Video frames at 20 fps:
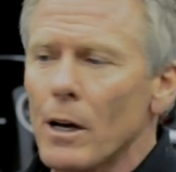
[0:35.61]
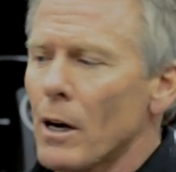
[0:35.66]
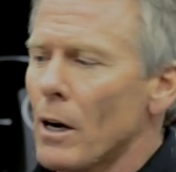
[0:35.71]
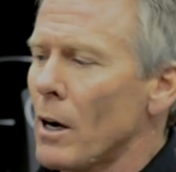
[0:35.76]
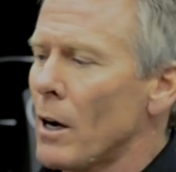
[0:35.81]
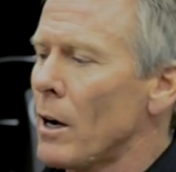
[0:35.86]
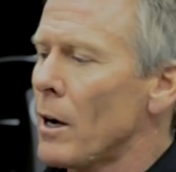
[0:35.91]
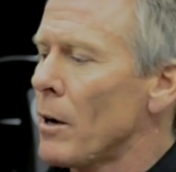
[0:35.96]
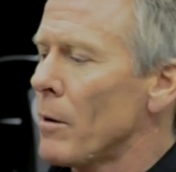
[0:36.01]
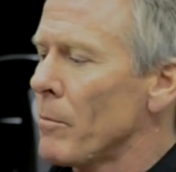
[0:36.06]

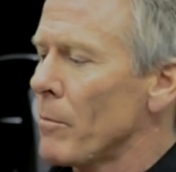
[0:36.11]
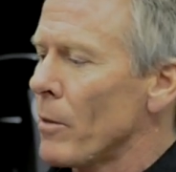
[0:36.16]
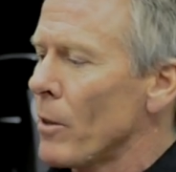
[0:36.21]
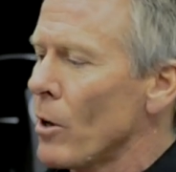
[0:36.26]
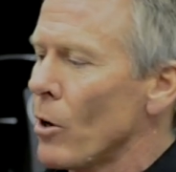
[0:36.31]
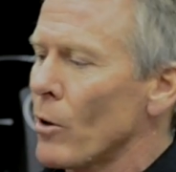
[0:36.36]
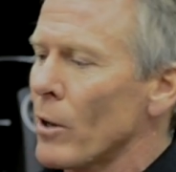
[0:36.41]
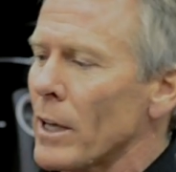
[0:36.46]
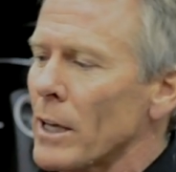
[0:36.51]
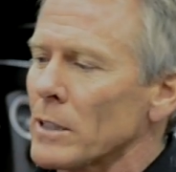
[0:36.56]
The
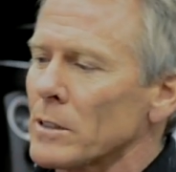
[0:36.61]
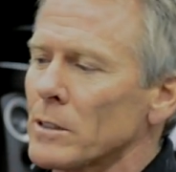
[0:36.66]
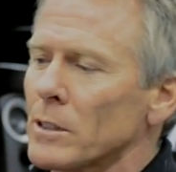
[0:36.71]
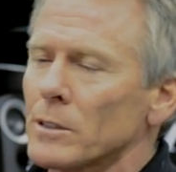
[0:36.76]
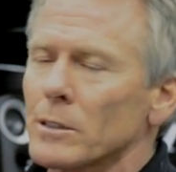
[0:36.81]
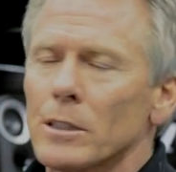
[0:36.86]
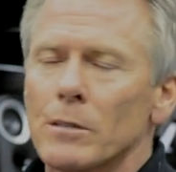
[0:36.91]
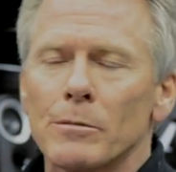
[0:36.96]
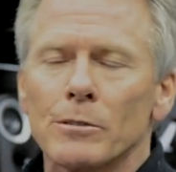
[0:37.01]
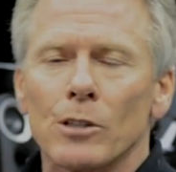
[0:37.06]
ODS
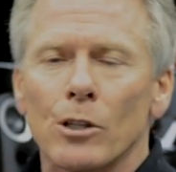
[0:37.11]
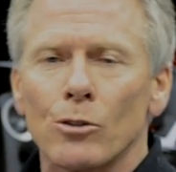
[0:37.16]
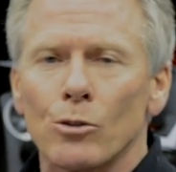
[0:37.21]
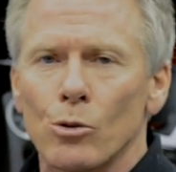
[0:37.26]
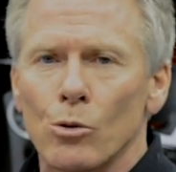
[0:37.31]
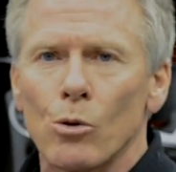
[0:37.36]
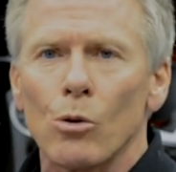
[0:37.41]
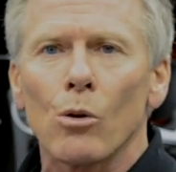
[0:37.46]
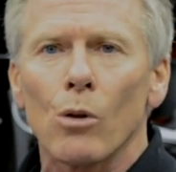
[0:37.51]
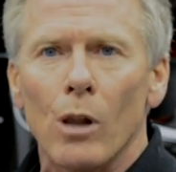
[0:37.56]
system is a
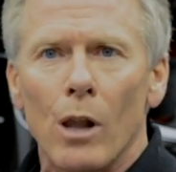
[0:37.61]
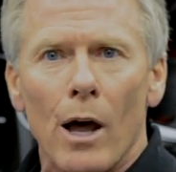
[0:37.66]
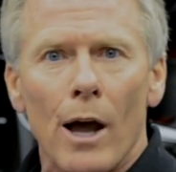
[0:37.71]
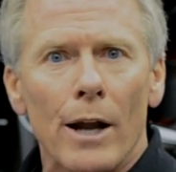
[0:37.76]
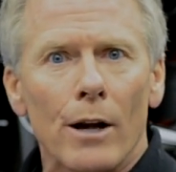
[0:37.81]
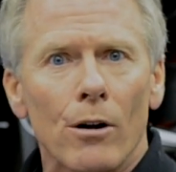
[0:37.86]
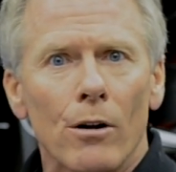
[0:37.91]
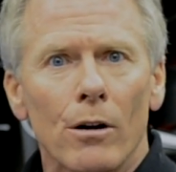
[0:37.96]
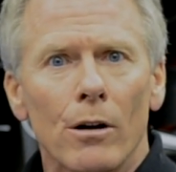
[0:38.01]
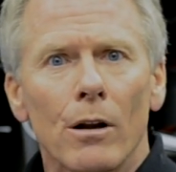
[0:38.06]
dual
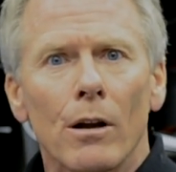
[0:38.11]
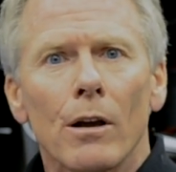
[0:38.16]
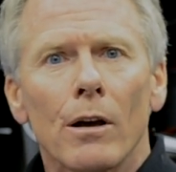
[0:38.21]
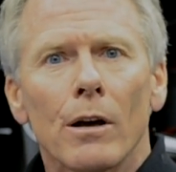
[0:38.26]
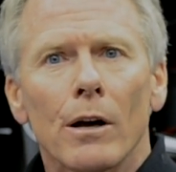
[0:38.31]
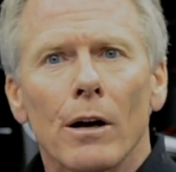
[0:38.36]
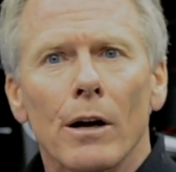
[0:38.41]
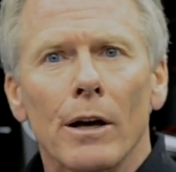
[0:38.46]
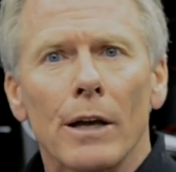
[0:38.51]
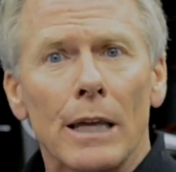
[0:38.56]
liner
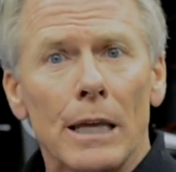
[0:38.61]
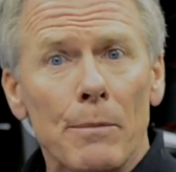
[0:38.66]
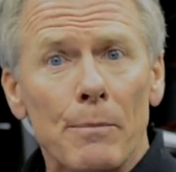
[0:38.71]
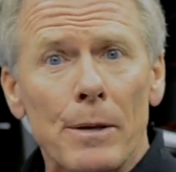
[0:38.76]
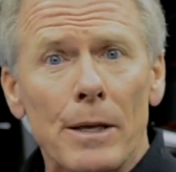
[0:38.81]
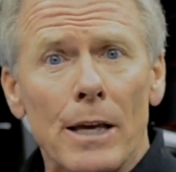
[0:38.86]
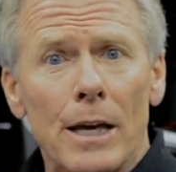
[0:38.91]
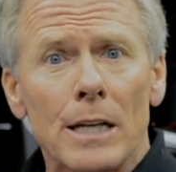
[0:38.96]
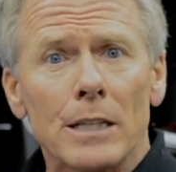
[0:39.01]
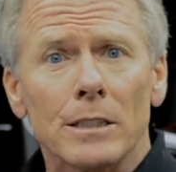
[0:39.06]

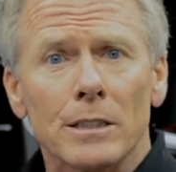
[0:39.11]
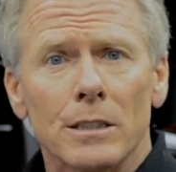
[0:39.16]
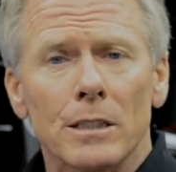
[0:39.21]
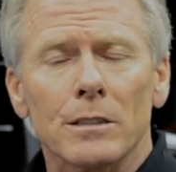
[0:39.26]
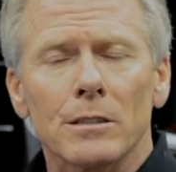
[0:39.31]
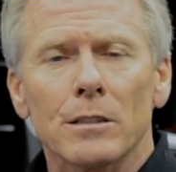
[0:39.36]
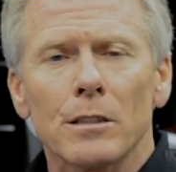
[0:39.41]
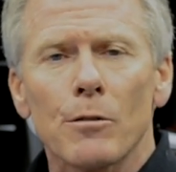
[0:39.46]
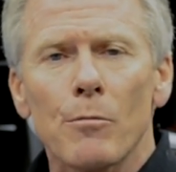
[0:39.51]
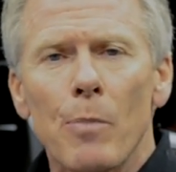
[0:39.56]
EPS
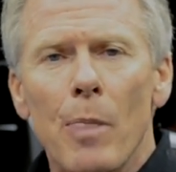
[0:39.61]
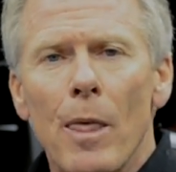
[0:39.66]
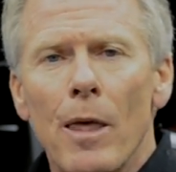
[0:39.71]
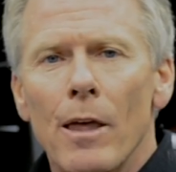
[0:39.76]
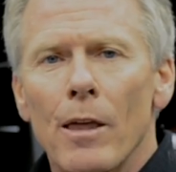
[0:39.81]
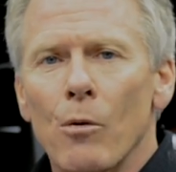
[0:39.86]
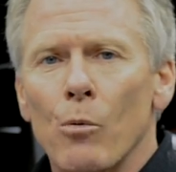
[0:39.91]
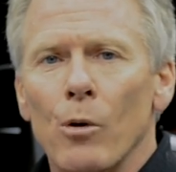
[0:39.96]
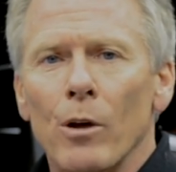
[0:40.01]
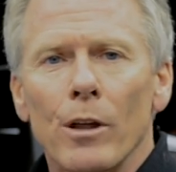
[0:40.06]
system
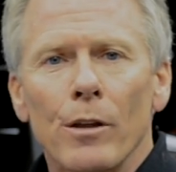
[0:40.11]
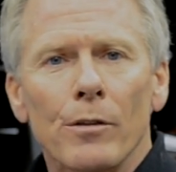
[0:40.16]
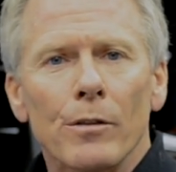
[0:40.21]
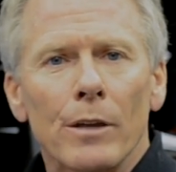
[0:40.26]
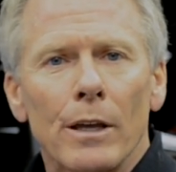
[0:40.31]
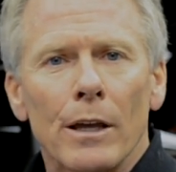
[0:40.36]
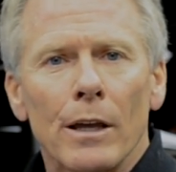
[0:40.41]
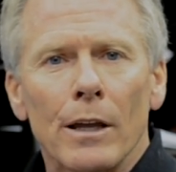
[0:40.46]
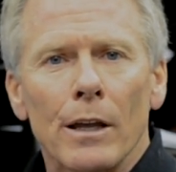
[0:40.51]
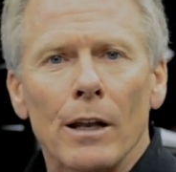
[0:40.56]
with
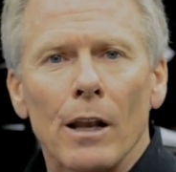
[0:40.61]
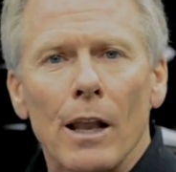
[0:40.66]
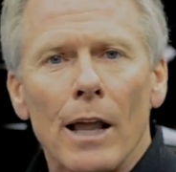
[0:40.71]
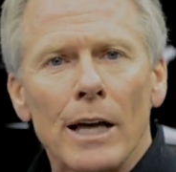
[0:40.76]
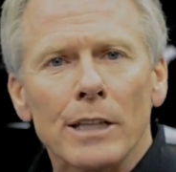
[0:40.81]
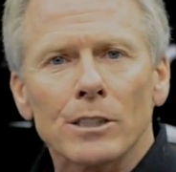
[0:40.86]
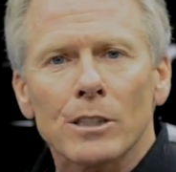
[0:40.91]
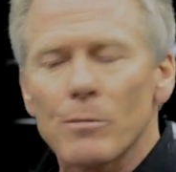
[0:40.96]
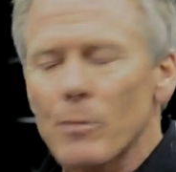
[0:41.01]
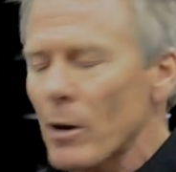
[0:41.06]
an
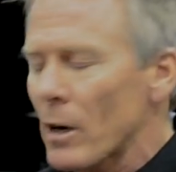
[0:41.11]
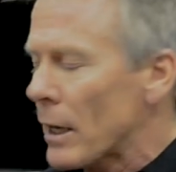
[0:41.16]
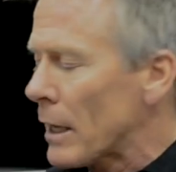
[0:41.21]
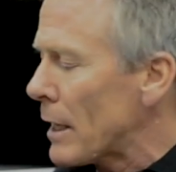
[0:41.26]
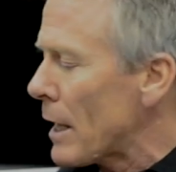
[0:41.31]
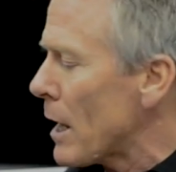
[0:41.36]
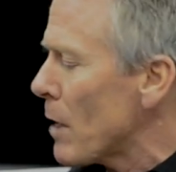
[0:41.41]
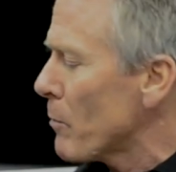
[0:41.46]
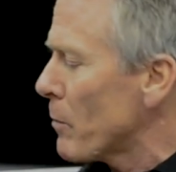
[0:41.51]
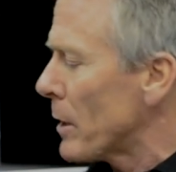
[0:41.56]
elastomeric
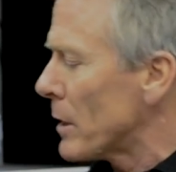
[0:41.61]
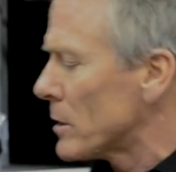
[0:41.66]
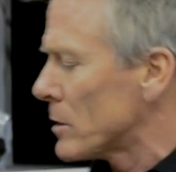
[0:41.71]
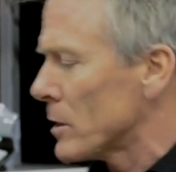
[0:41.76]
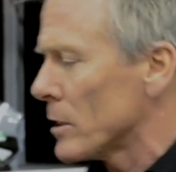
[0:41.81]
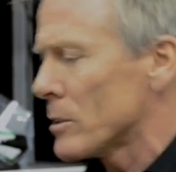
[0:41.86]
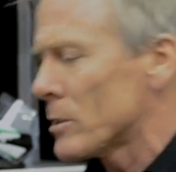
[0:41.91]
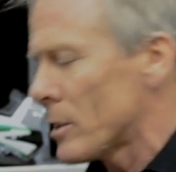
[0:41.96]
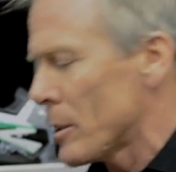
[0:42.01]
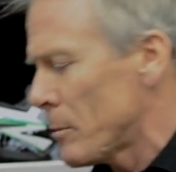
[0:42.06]
damping
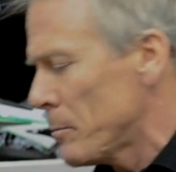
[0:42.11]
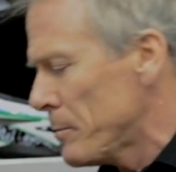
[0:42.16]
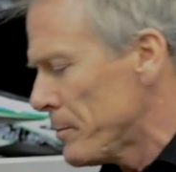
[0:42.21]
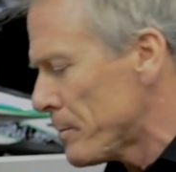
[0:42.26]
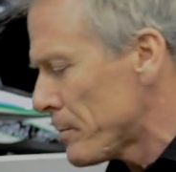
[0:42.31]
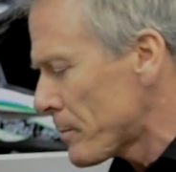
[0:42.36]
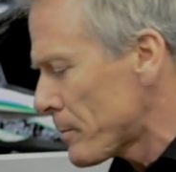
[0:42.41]
system